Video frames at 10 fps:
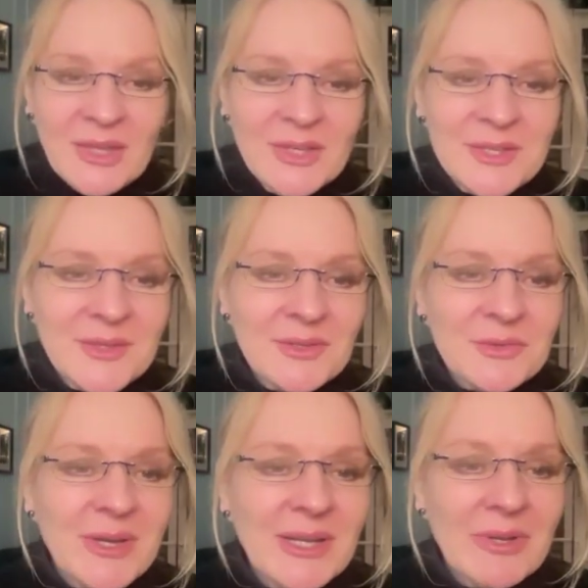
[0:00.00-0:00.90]
these things
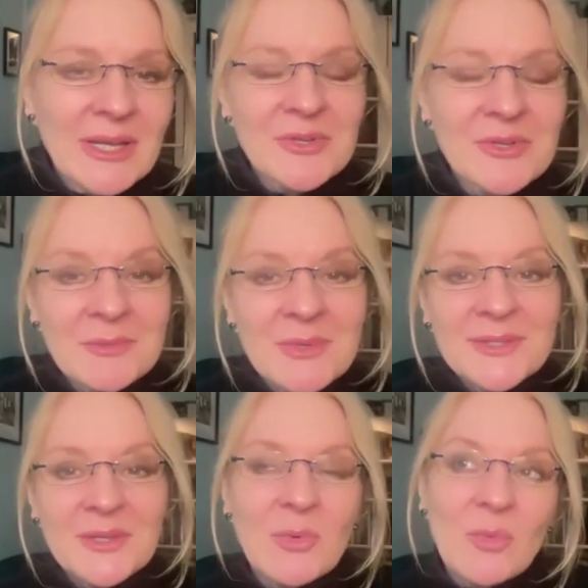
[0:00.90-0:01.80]
really, really interest me.
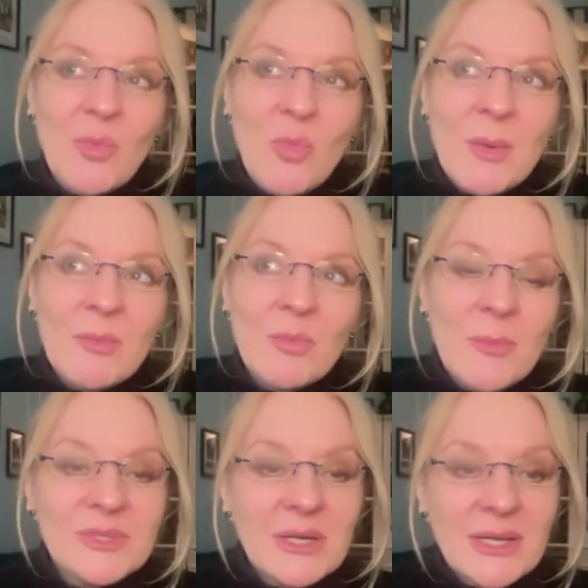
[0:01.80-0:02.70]
So
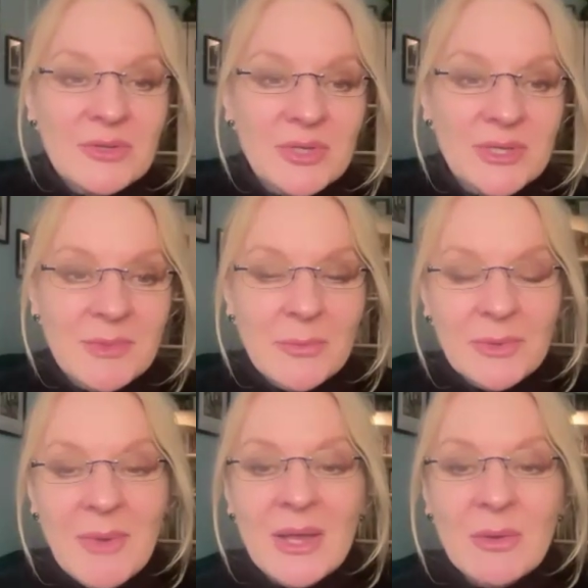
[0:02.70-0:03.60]
what particularly interests me
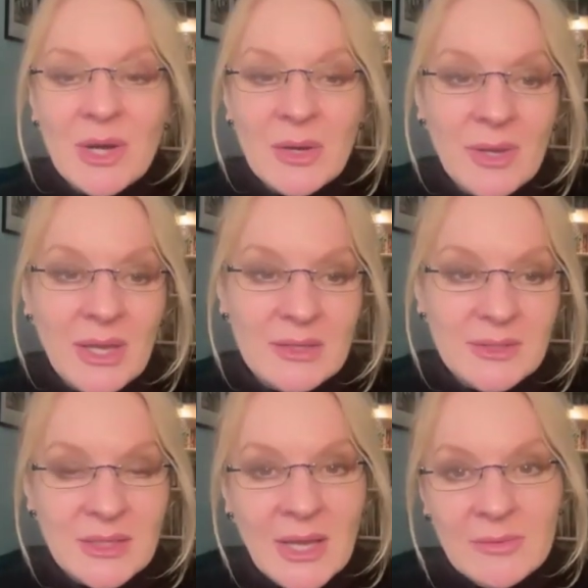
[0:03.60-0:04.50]
with my work with
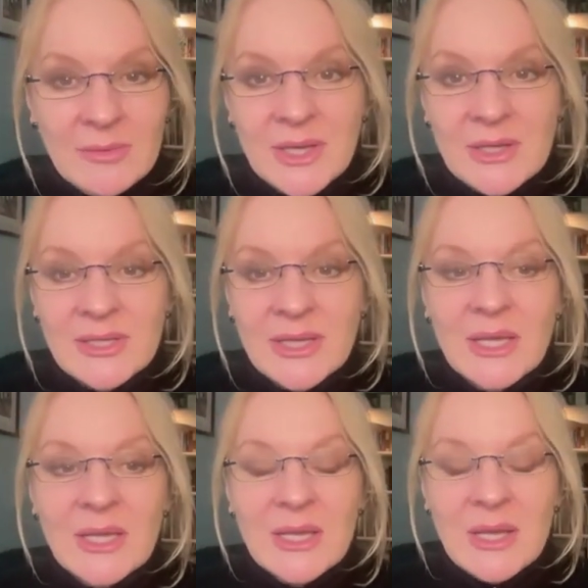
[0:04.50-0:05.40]
Cayce now is
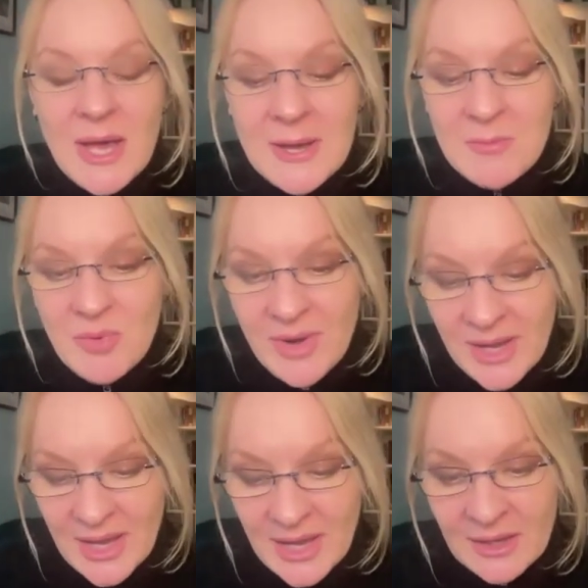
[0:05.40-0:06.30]
actually
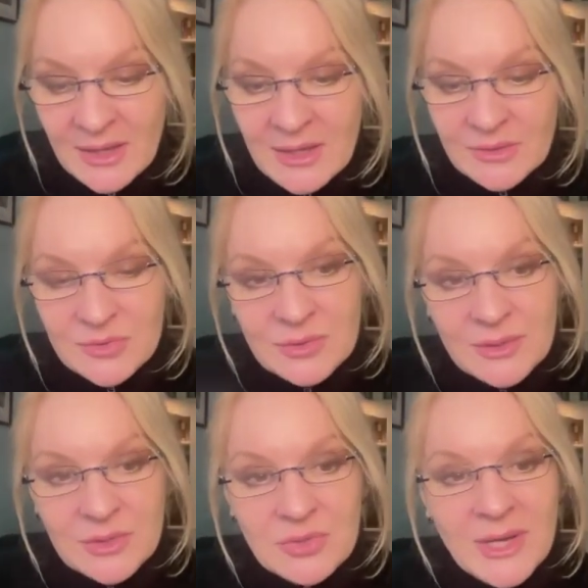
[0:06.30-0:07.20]
bringing the sort
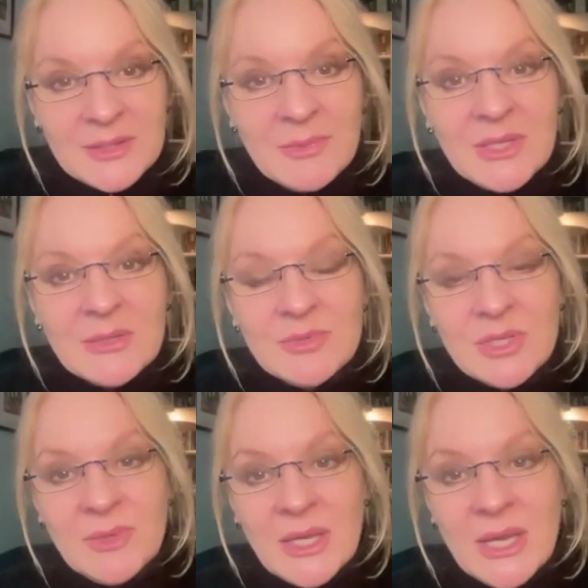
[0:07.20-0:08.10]
of the trance
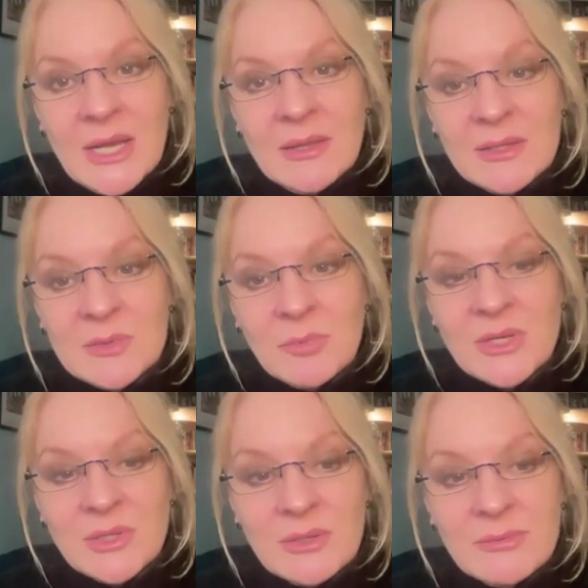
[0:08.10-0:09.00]
mediumship, the healing, the
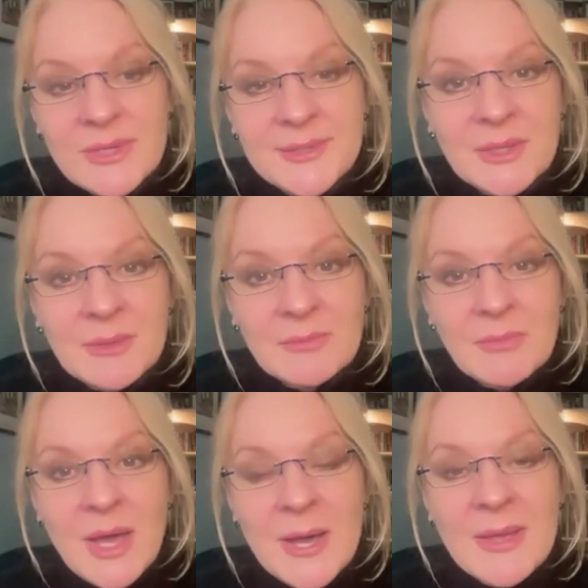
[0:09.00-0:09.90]
inspiration, the wisdom
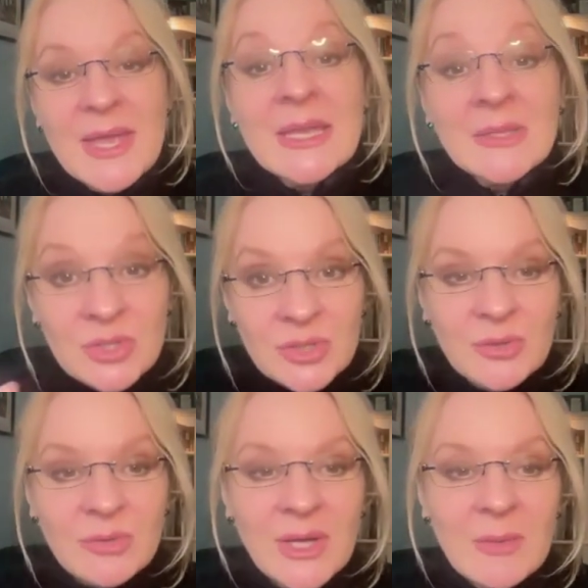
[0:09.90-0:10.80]

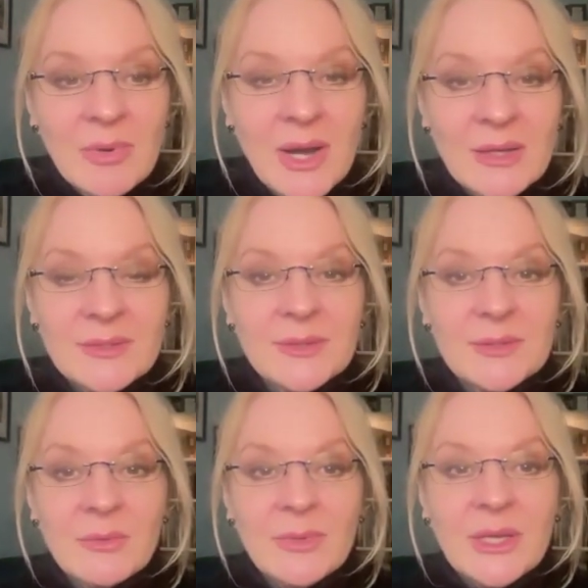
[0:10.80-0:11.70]
into
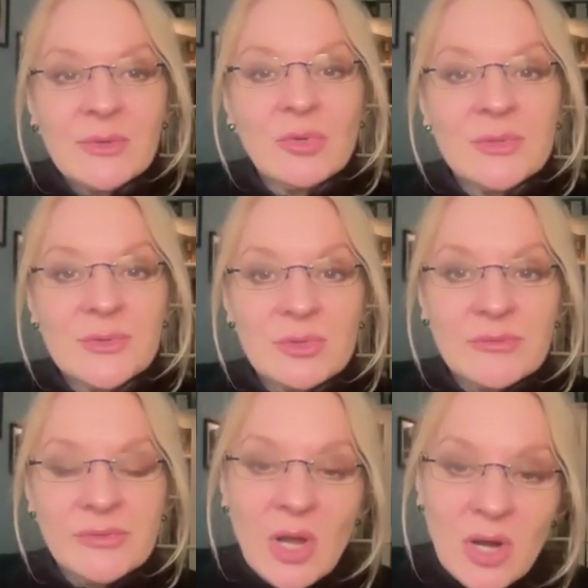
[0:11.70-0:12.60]
practices that we can all sort
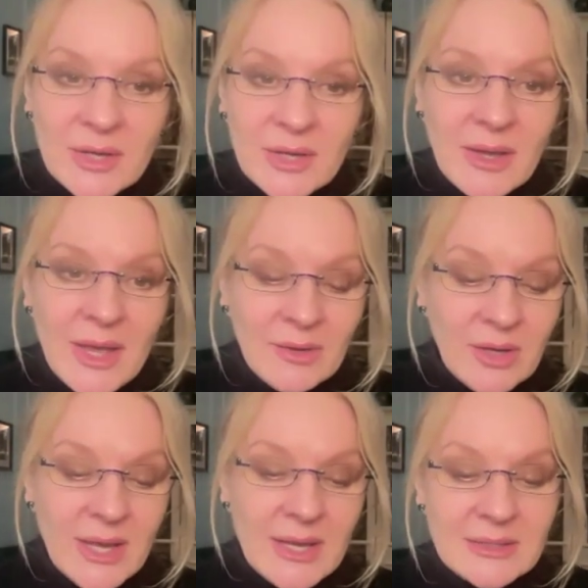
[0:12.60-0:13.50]
of learn. Edgar
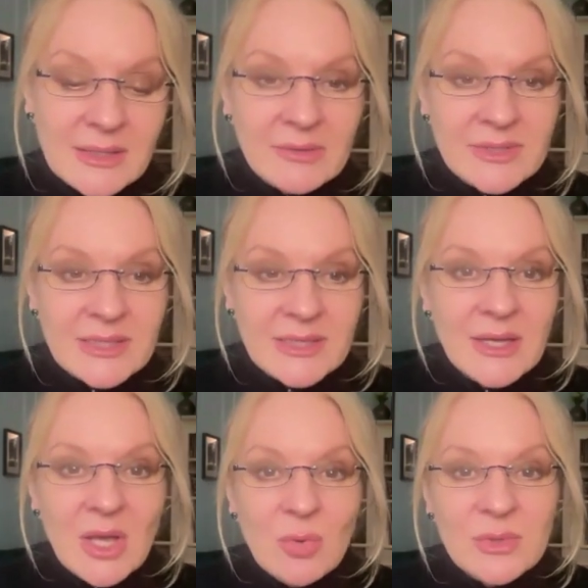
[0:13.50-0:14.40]
Cayce obviously
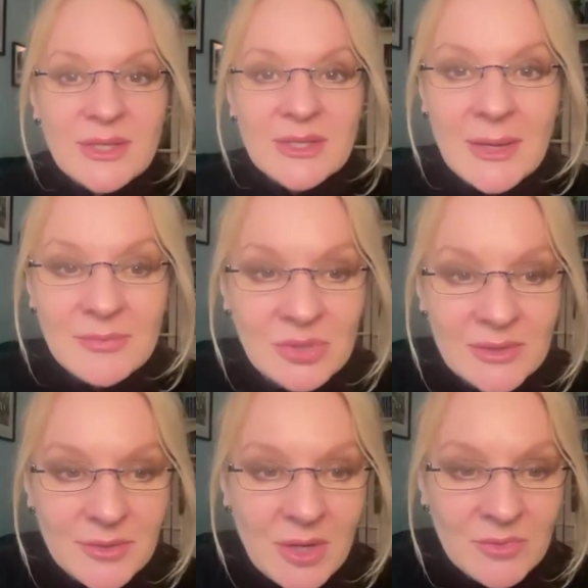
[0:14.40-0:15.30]
was
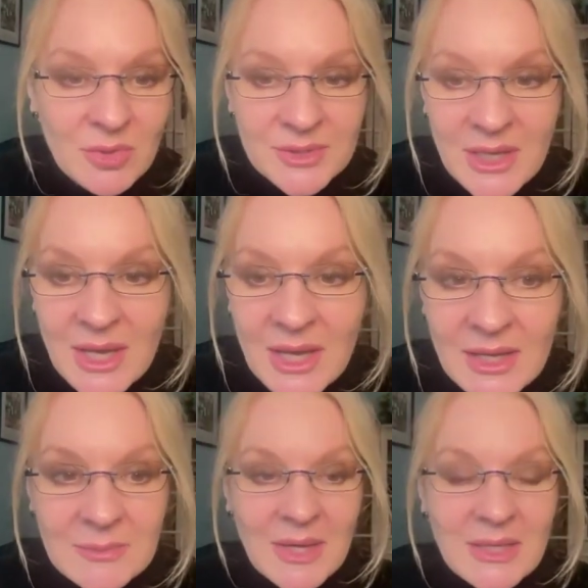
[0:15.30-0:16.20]
exceptional, so I'm not
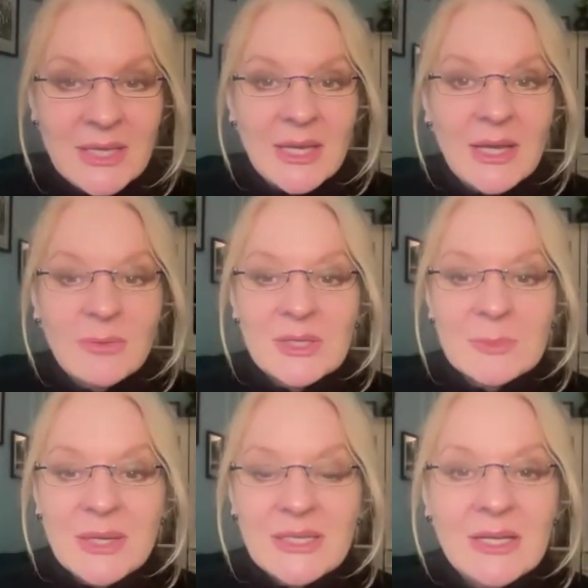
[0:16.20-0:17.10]
I wouldn't
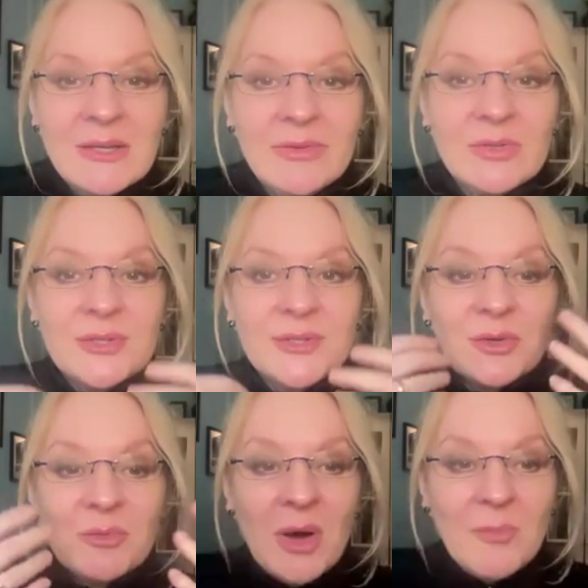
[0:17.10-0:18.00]
expect any of you just
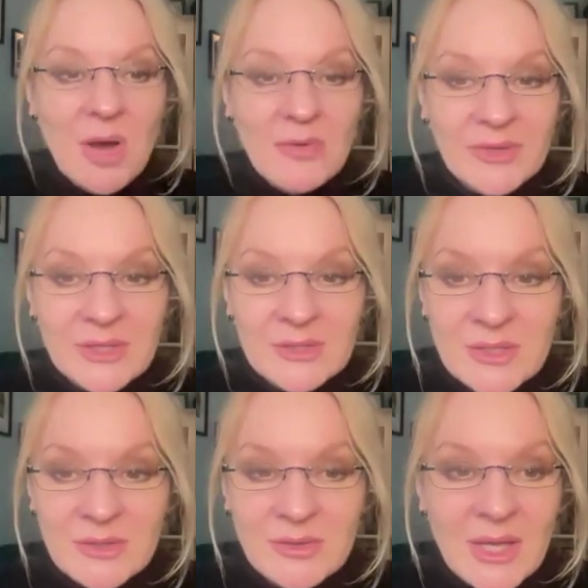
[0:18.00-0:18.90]
to pop off
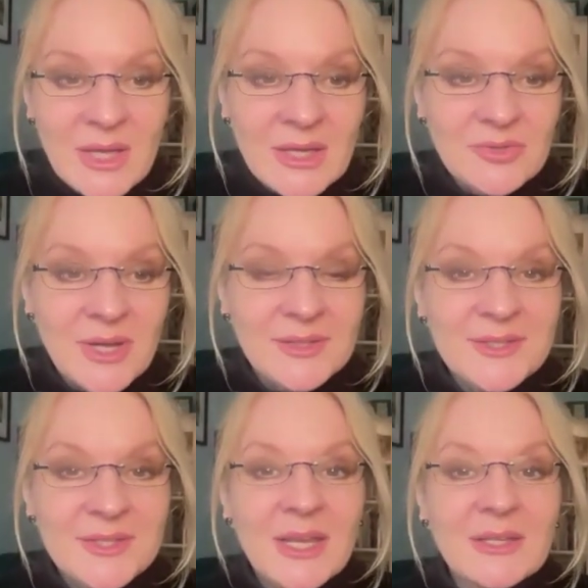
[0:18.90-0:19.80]
into a
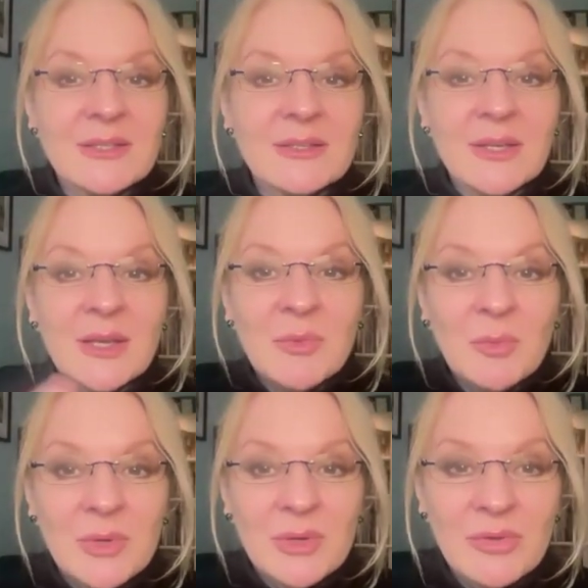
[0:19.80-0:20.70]
trance state and come
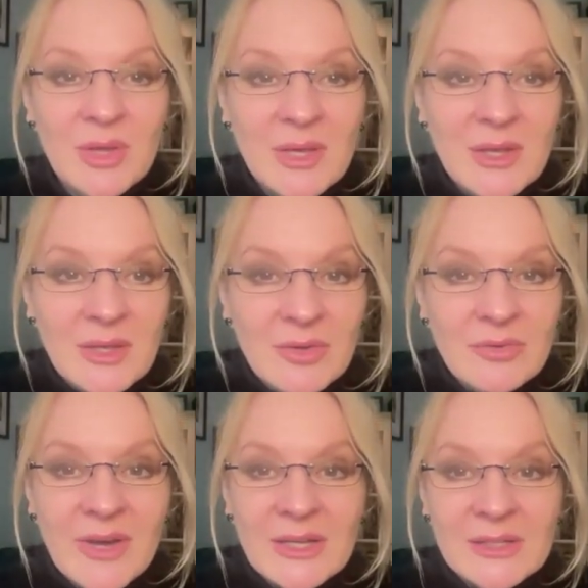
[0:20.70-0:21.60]
up with
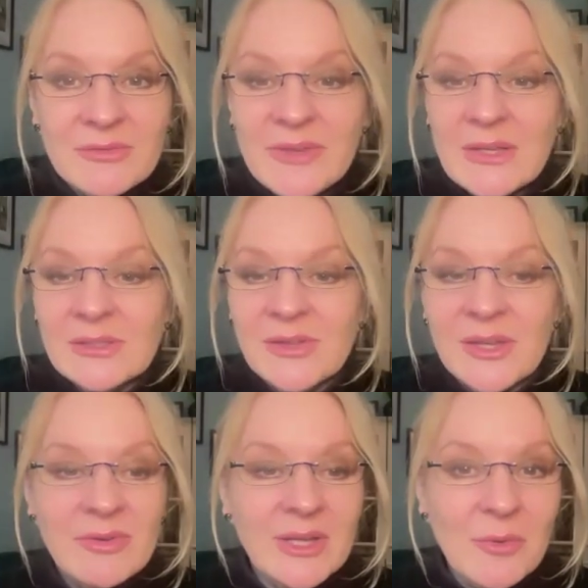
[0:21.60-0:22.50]
unified field
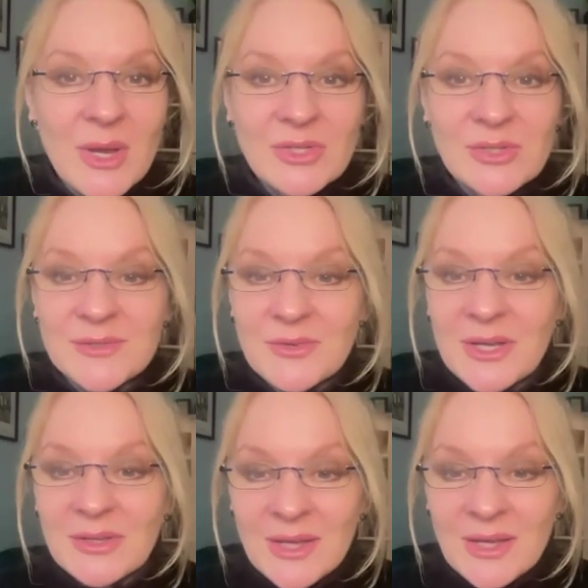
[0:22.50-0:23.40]
theory equations or
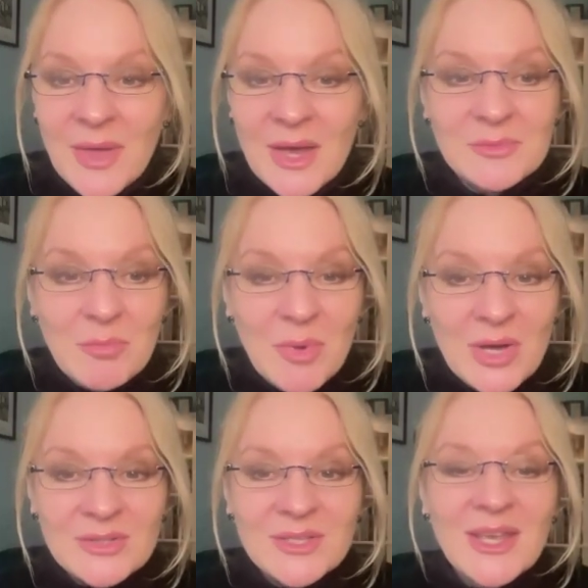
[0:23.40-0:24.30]
anything like that.
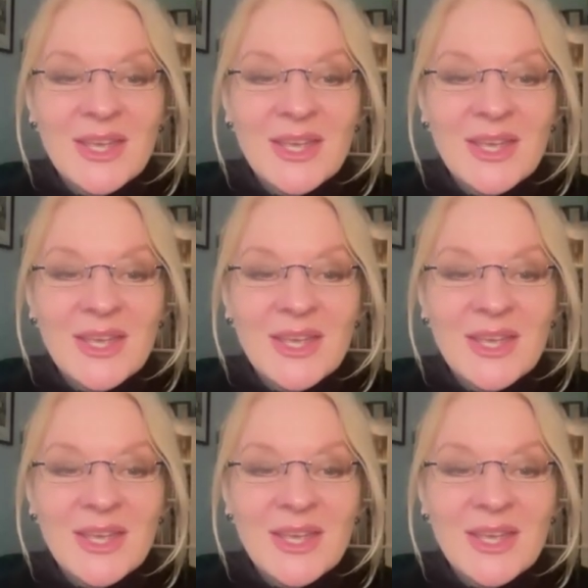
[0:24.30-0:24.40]
But